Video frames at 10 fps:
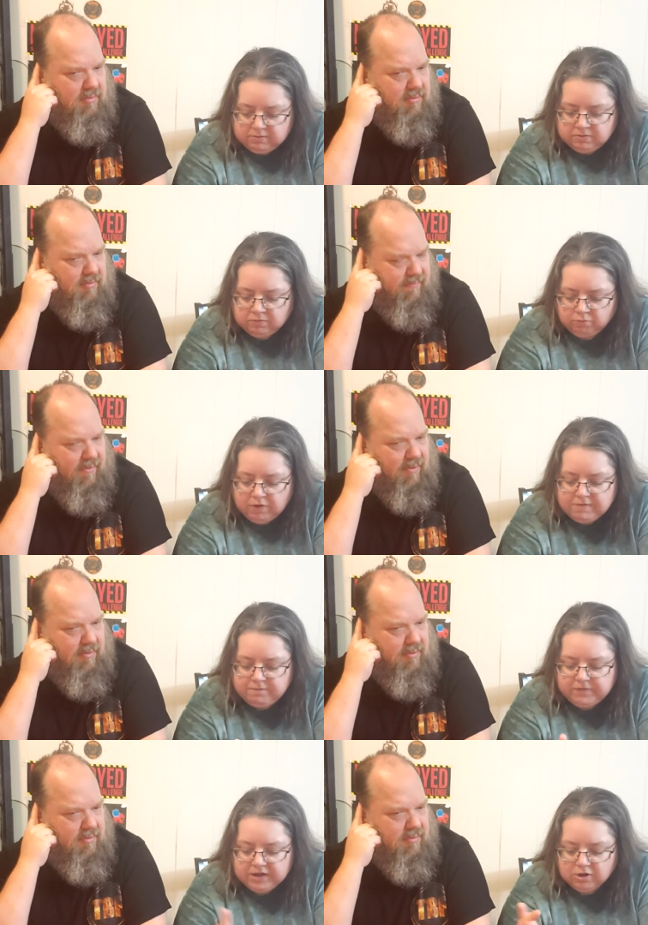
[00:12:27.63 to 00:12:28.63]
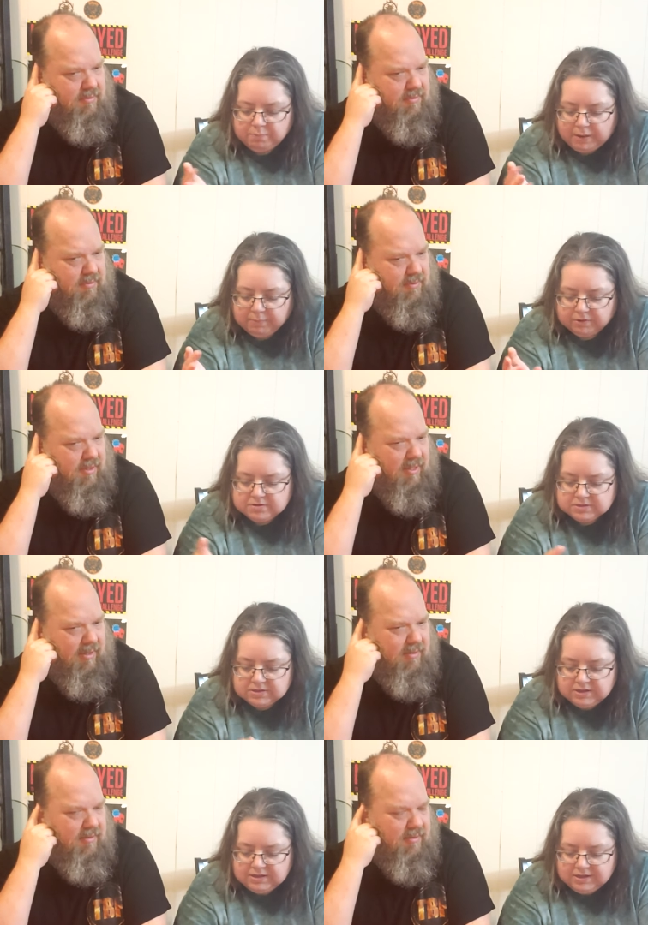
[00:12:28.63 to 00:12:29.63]
Speaker 1: Red mm-hmm. Finger Peppers.
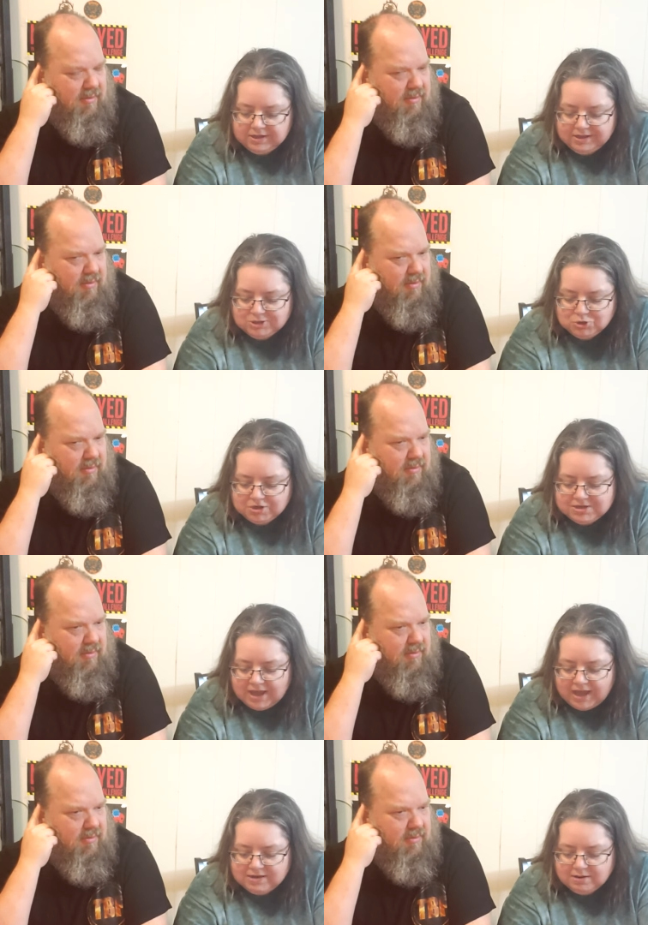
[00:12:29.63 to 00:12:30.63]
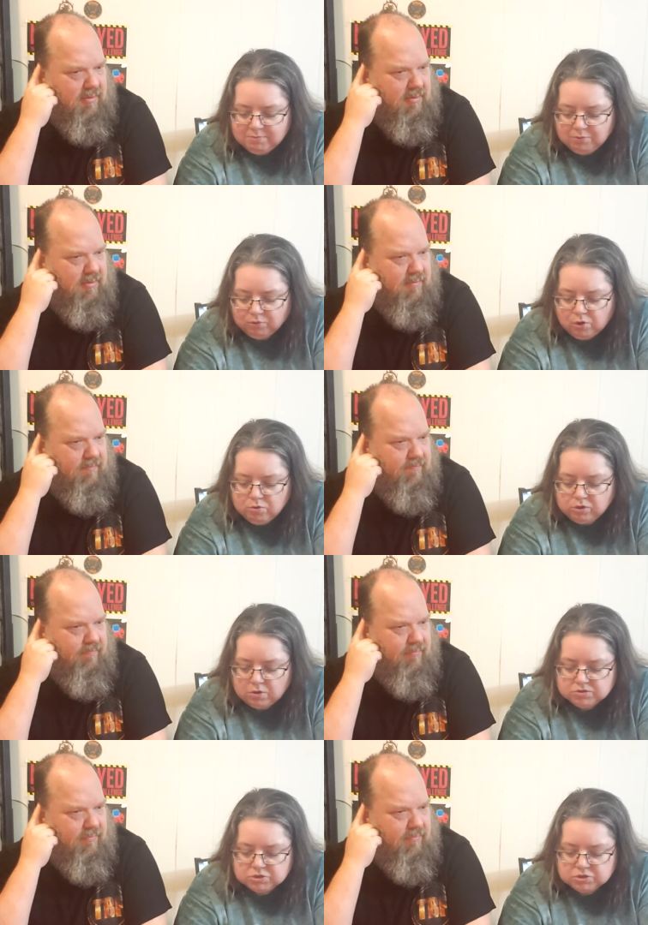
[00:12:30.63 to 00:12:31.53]
Yeah Trinidad Moruga